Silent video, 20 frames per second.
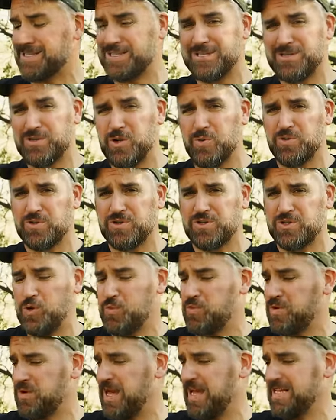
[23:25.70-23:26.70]
the super,
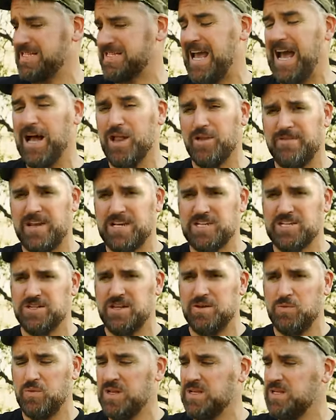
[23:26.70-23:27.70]
super nice
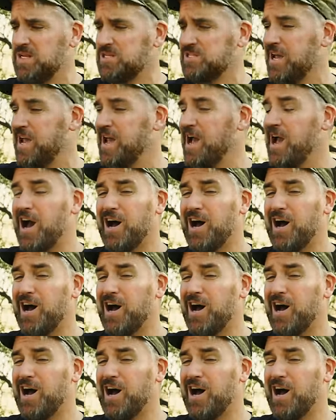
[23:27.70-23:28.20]
elevation and windage,